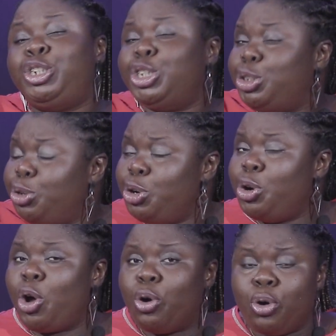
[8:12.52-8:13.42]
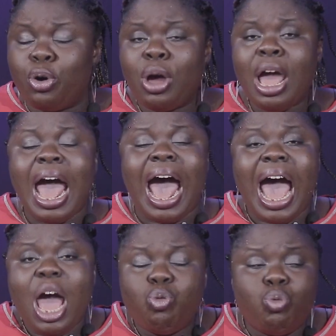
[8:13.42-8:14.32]
Do you know
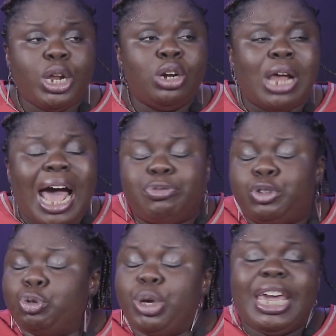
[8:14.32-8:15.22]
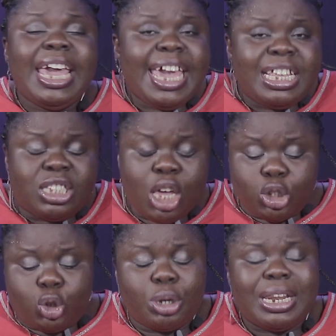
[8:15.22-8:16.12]
how we have to eat
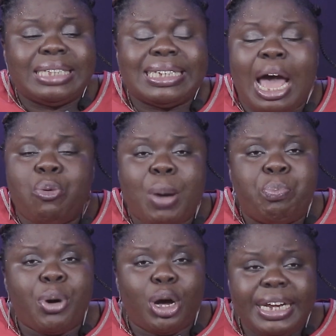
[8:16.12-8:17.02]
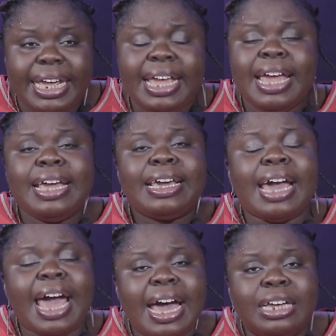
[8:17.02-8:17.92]
so that our body
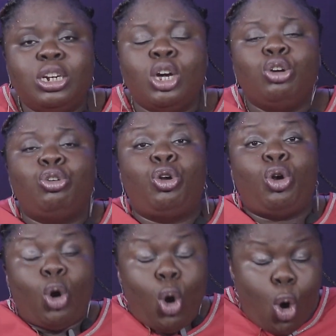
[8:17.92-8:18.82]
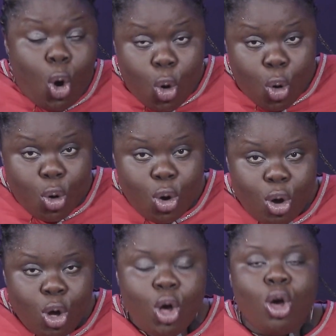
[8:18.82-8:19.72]
can grow?
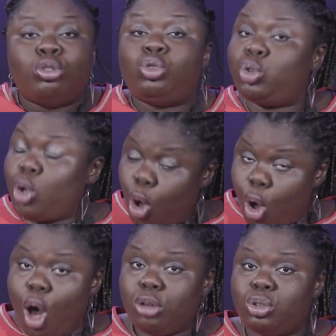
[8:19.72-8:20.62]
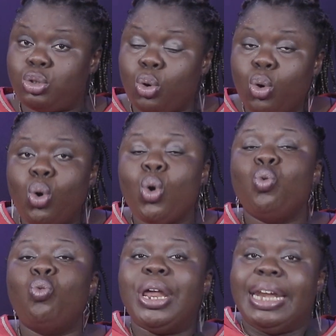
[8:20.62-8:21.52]
So also
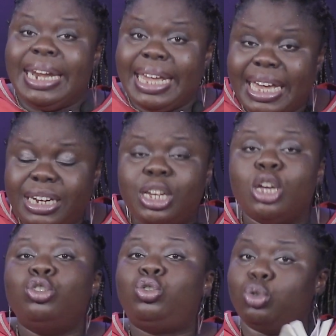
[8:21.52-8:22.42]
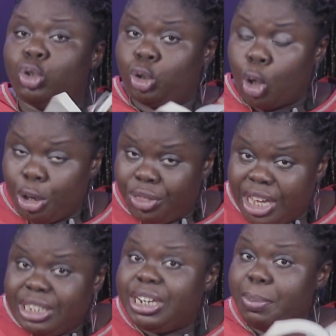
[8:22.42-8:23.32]
we need to
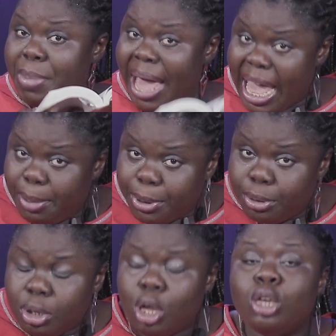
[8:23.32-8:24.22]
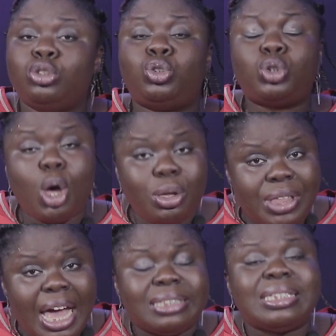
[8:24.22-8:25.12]
study the Bible so
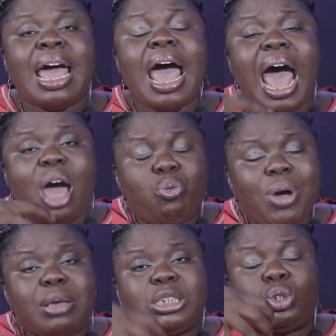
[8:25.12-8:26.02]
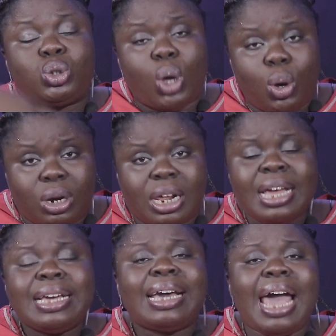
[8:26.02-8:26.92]
that our soul
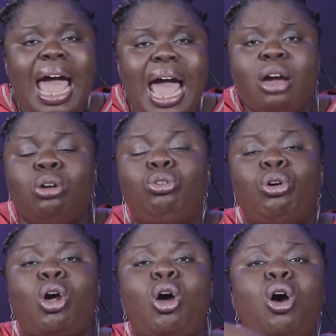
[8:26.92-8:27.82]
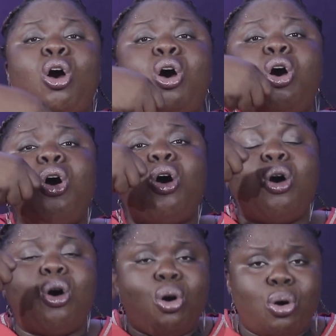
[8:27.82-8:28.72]
can
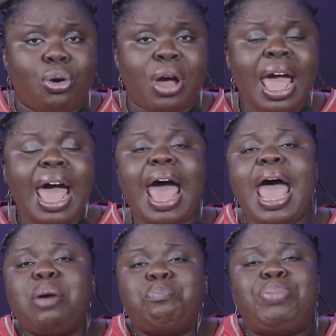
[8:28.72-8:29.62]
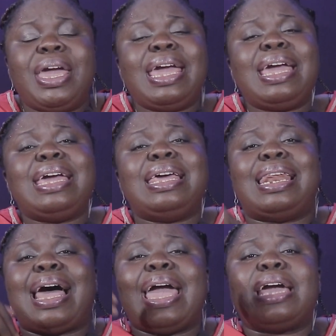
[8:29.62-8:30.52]
grow and
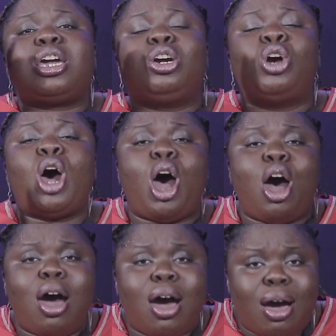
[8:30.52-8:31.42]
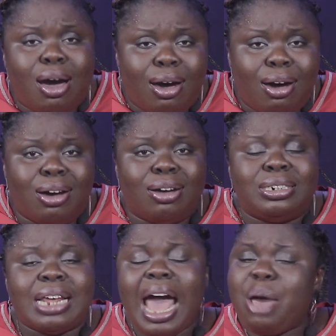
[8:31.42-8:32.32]
be like
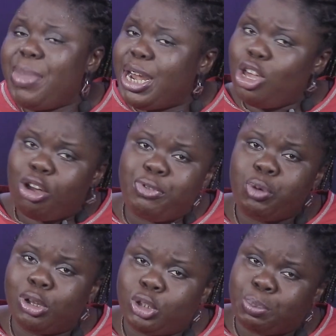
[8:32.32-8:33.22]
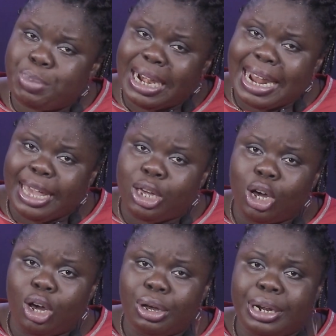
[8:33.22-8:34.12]
God. How many of you want to be
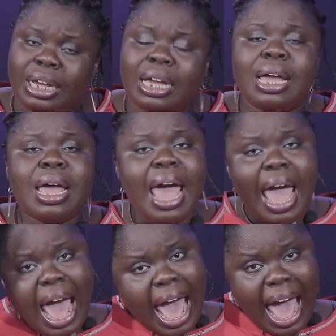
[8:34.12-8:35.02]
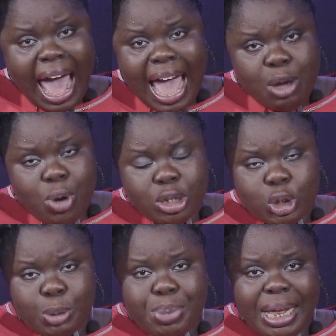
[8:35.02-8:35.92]
like God? I
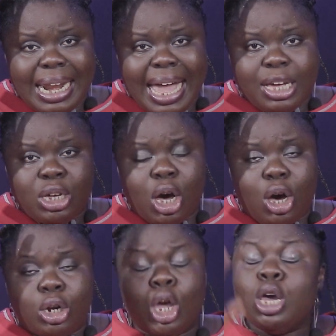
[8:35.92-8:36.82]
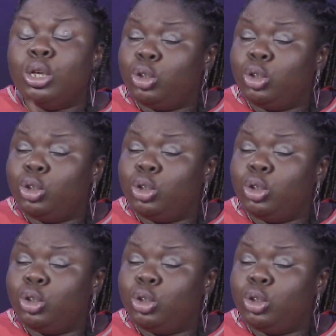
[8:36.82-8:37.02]
want to be like God.